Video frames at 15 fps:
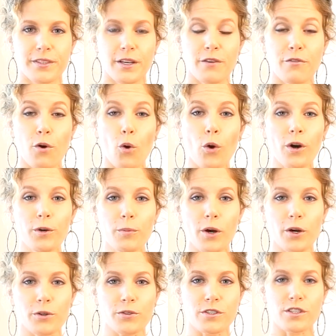of the
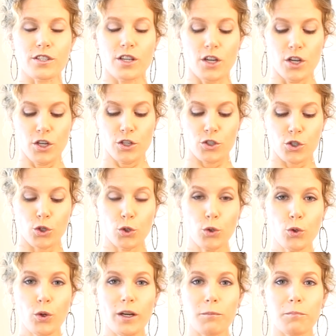hormones
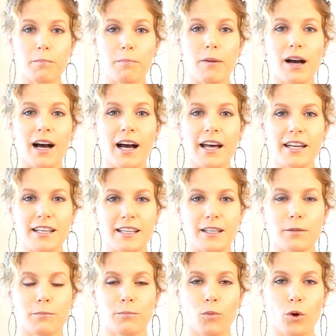to embody
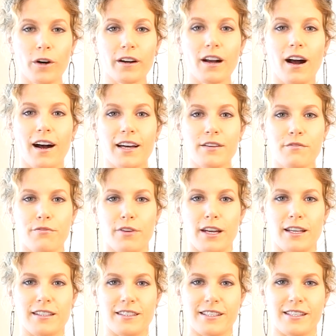more
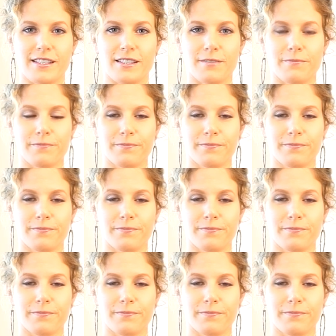confidence.